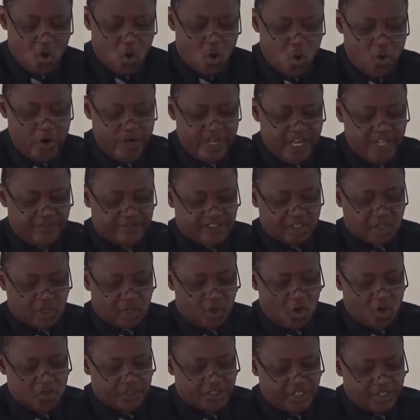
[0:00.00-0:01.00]
who lives
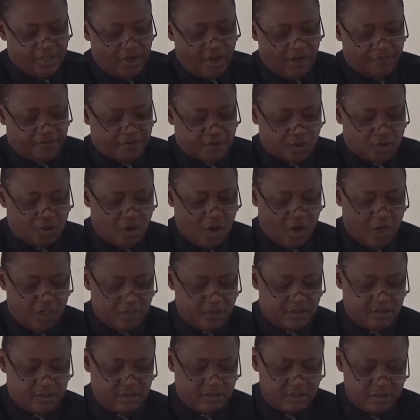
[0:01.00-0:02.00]
close enough to
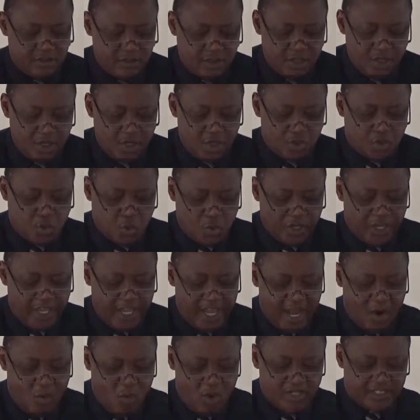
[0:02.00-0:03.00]
God to
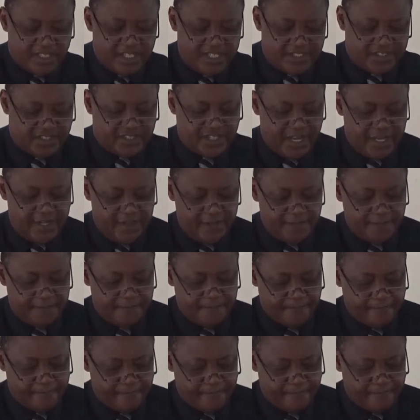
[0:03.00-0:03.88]
hear what he's saying?